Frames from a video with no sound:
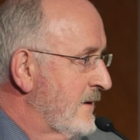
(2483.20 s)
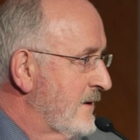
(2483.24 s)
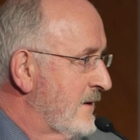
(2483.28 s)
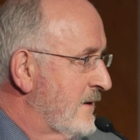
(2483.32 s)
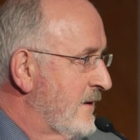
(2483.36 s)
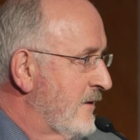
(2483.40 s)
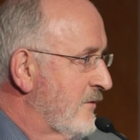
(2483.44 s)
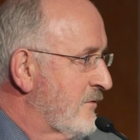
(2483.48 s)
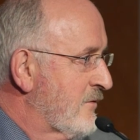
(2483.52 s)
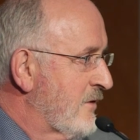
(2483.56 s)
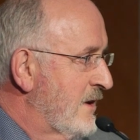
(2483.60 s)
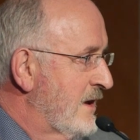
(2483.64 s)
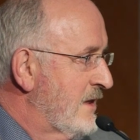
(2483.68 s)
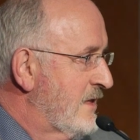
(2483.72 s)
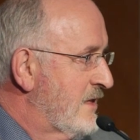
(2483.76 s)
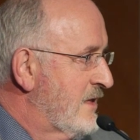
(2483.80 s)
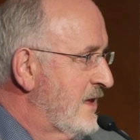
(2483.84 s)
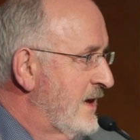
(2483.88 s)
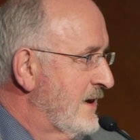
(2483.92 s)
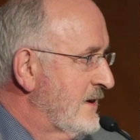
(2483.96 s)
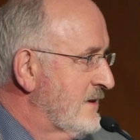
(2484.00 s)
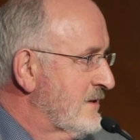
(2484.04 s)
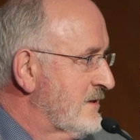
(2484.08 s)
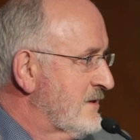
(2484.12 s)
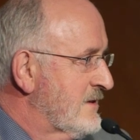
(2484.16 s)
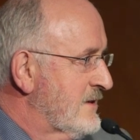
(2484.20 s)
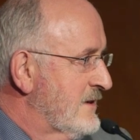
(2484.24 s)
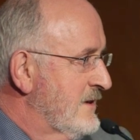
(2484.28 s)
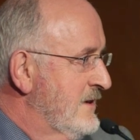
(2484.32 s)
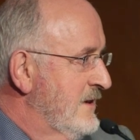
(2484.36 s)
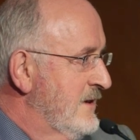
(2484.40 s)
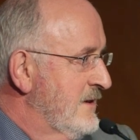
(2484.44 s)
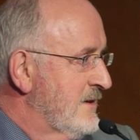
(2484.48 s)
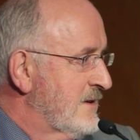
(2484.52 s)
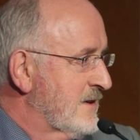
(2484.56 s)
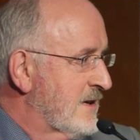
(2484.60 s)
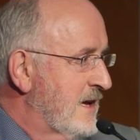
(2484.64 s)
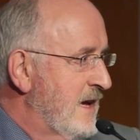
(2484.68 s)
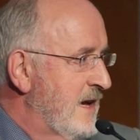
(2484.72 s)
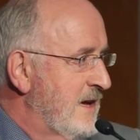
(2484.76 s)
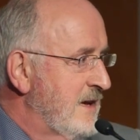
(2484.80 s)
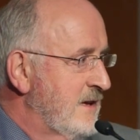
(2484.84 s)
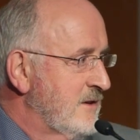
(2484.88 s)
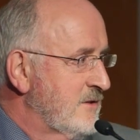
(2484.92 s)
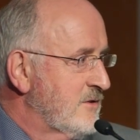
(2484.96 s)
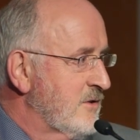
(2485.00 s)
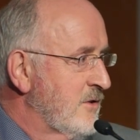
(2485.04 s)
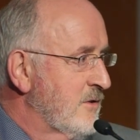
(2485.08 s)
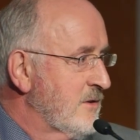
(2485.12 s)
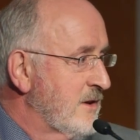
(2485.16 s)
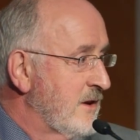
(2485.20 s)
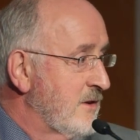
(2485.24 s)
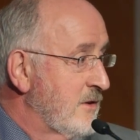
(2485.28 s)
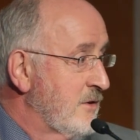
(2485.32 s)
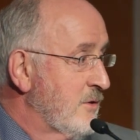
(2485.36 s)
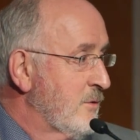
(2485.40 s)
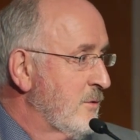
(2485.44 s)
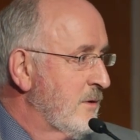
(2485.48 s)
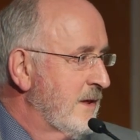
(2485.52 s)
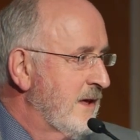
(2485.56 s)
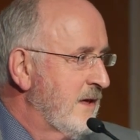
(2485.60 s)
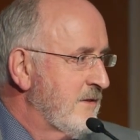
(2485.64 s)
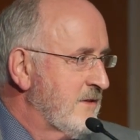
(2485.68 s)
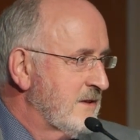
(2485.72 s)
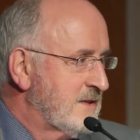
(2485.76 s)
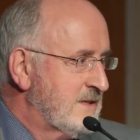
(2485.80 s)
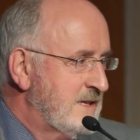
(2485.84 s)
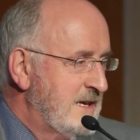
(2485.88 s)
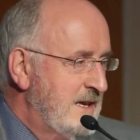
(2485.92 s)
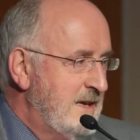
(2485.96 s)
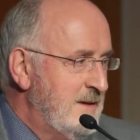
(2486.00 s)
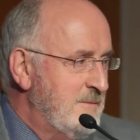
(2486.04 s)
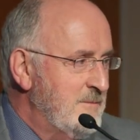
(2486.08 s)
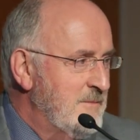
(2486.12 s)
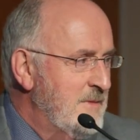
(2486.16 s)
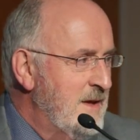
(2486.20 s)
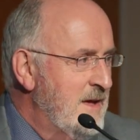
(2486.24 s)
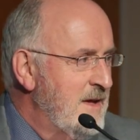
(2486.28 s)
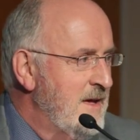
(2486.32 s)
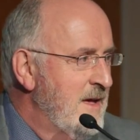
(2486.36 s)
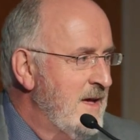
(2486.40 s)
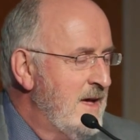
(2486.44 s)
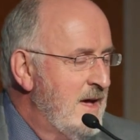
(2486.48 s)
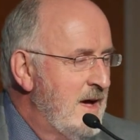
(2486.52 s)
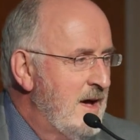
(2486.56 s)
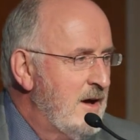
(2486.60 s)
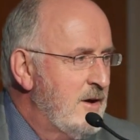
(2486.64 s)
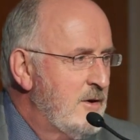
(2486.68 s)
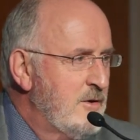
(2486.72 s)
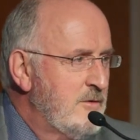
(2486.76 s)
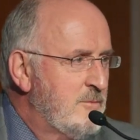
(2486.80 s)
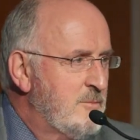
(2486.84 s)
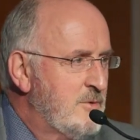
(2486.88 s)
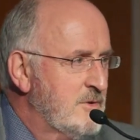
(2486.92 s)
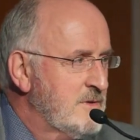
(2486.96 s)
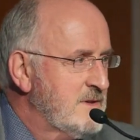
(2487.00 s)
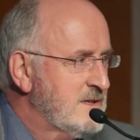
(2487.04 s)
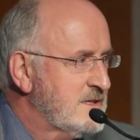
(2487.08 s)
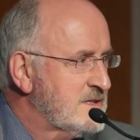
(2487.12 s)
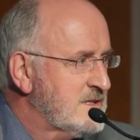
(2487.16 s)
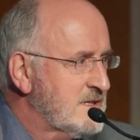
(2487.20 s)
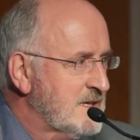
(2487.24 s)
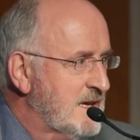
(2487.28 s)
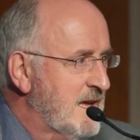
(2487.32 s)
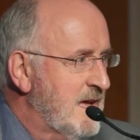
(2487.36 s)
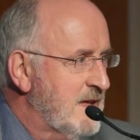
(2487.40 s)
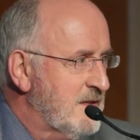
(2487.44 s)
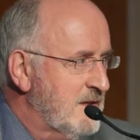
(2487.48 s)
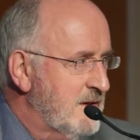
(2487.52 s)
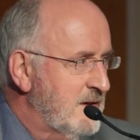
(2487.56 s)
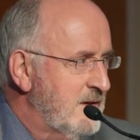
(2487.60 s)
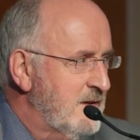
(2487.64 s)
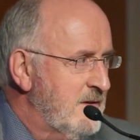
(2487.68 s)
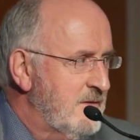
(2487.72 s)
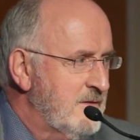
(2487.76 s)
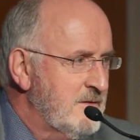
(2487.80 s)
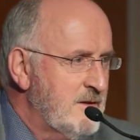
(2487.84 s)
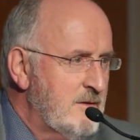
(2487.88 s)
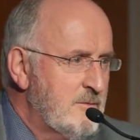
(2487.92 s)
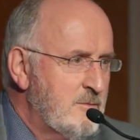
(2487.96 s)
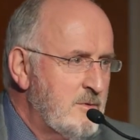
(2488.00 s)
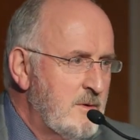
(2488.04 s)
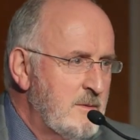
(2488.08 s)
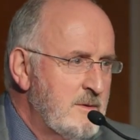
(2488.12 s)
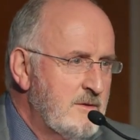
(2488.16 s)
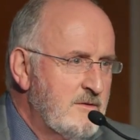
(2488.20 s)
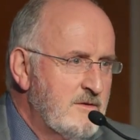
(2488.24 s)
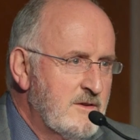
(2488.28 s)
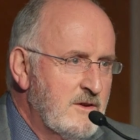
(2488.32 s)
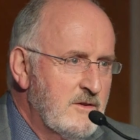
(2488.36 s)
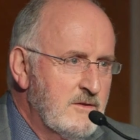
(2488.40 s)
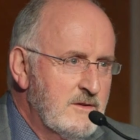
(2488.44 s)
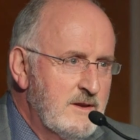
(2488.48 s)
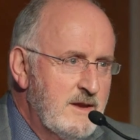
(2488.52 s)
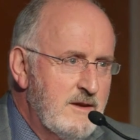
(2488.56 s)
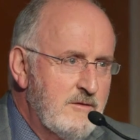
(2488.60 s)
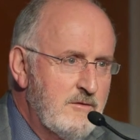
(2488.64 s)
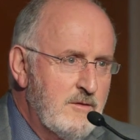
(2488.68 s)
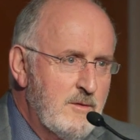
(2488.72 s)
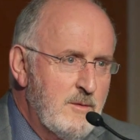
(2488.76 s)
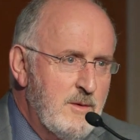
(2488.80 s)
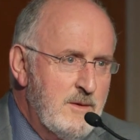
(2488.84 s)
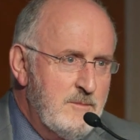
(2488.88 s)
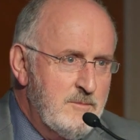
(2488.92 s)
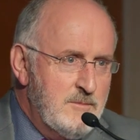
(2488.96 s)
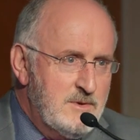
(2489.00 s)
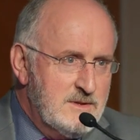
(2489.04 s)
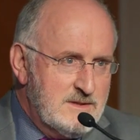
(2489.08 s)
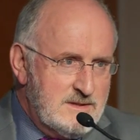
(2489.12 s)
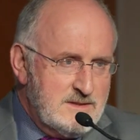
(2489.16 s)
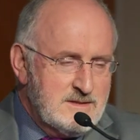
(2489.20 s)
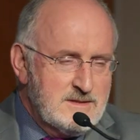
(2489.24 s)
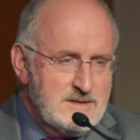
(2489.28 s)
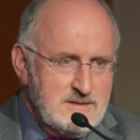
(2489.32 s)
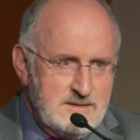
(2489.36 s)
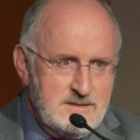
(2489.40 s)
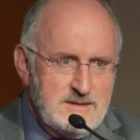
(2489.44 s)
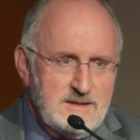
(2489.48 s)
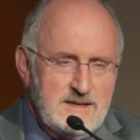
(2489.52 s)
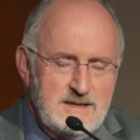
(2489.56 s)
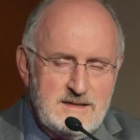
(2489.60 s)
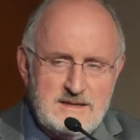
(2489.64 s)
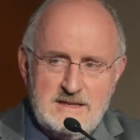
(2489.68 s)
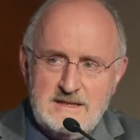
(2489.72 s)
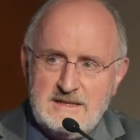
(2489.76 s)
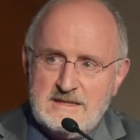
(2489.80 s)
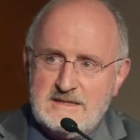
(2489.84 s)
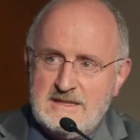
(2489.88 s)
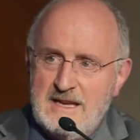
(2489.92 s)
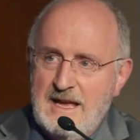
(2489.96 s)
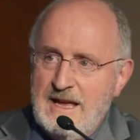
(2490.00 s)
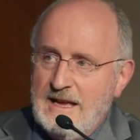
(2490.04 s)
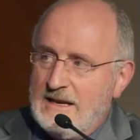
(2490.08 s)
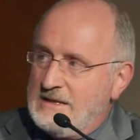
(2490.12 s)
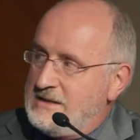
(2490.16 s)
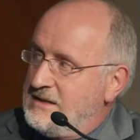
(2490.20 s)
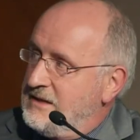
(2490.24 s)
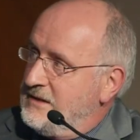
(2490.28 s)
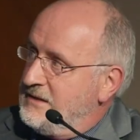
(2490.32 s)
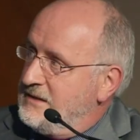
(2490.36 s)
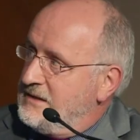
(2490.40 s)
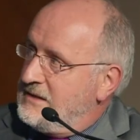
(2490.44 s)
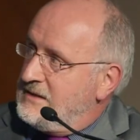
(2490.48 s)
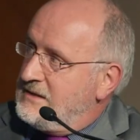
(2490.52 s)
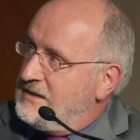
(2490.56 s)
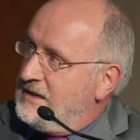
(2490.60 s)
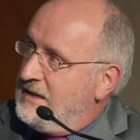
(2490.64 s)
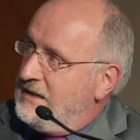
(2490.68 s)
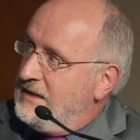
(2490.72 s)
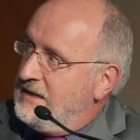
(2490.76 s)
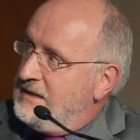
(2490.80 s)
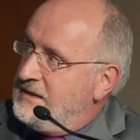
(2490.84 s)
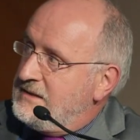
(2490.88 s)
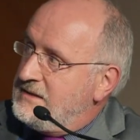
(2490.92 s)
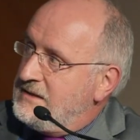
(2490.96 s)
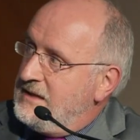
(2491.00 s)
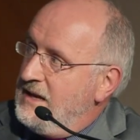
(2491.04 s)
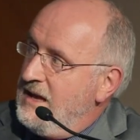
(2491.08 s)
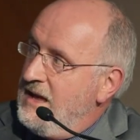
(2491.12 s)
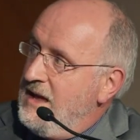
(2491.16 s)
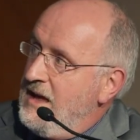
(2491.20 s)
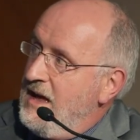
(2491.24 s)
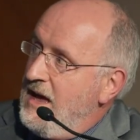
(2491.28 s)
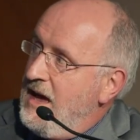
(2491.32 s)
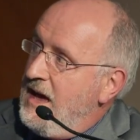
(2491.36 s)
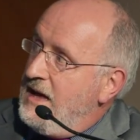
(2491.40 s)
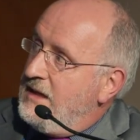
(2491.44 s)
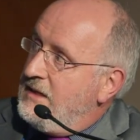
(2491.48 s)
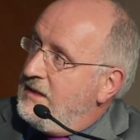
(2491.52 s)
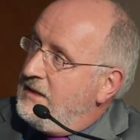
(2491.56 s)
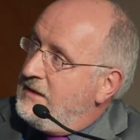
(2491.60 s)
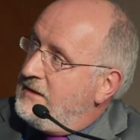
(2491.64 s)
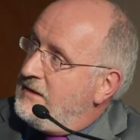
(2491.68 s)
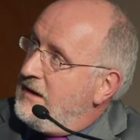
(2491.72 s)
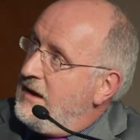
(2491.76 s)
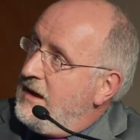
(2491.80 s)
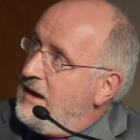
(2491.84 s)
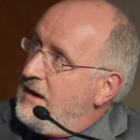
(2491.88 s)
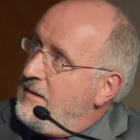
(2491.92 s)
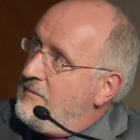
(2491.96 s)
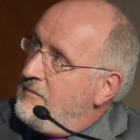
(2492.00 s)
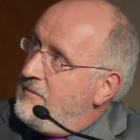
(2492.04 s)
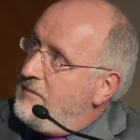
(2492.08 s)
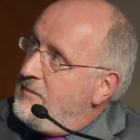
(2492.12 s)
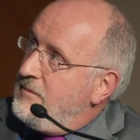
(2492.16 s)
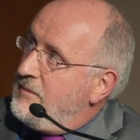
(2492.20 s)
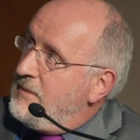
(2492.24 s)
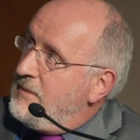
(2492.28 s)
give great thanks to Kay and Donna and all the other team who've put this together. I've probably forgotten everyone, but it is excellent to see this. And